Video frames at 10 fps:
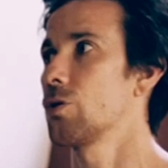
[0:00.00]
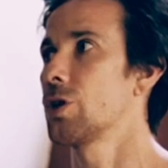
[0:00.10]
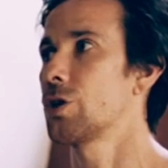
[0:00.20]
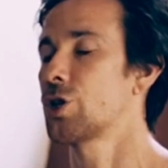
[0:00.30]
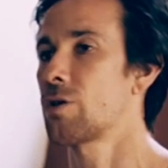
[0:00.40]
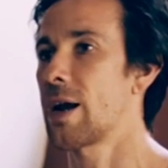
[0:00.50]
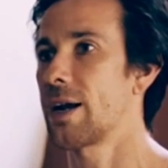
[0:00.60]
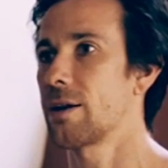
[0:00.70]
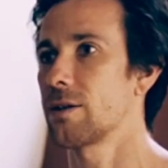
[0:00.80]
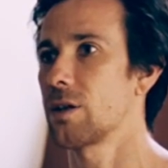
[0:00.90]

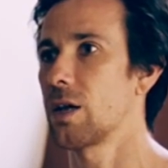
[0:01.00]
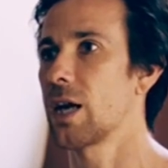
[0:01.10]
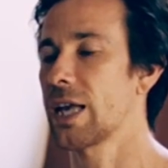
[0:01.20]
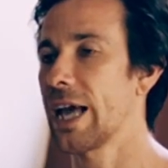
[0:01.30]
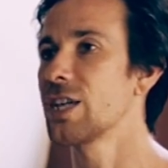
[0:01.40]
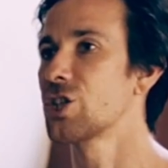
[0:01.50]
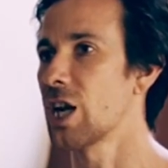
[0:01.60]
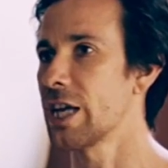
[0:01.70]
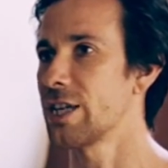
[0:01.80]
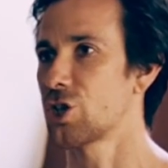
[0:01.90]
Sharat
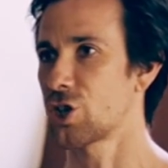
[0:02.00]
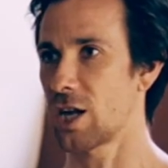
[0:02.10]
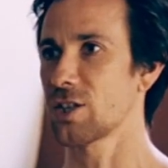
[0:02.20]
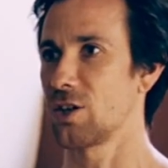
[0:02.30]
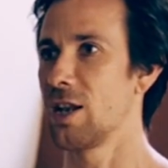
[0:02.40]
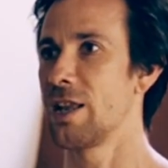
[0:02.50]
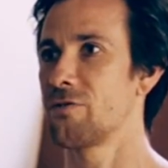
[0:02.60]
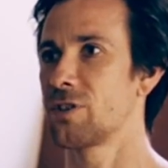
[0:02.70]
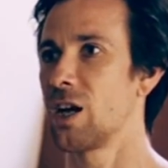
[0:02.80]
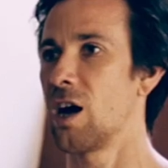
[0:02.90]
occasionally instructs
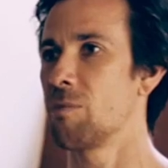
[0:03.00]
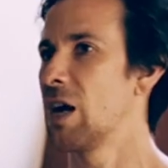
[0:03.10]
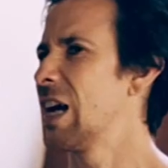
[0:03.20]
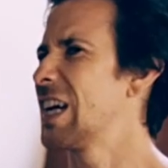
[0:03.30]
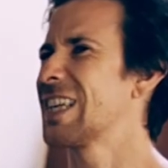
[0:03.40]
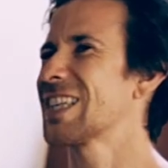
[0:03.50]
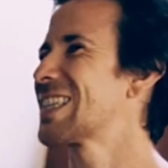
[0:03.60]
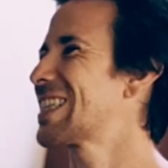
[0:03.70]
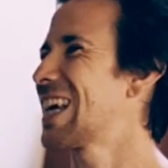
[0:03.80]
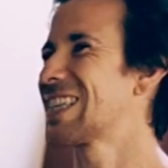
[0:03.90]
lift up, he
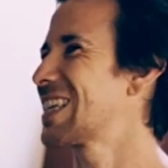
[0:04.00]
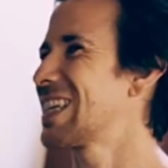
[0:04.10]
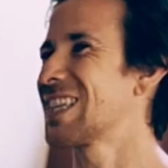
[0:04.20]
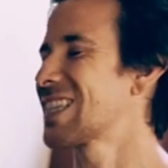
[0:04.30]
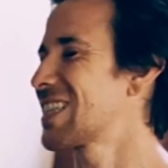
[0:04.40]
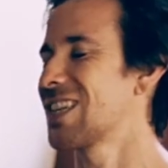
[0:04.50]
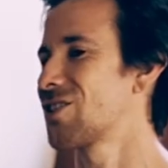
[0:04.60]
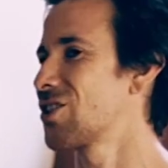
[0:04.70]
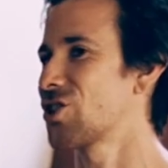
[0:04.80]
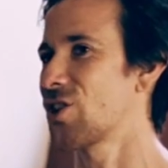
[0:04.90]
doesn't tend
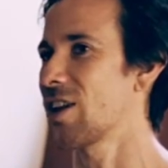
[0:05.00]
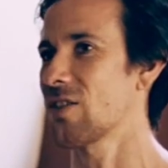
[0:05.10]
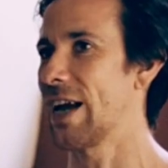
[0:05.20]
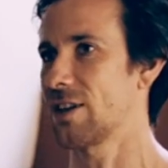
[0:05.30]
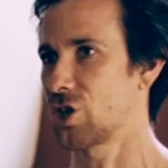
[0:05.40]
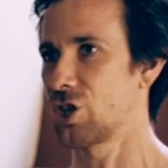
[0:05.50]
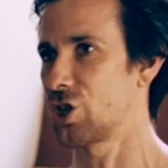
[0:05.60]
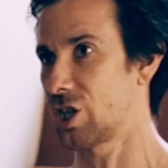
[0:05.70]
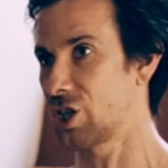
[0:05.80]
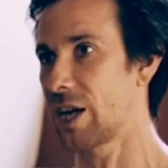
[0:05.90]
to instruct that to
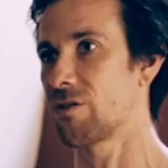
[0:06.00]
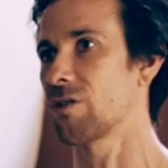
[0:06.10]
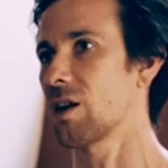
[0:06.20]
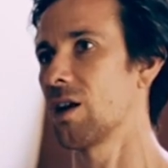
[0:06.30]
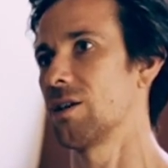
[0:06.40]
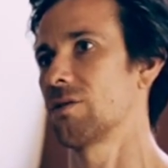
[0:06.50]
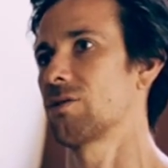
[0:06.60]
just a general class.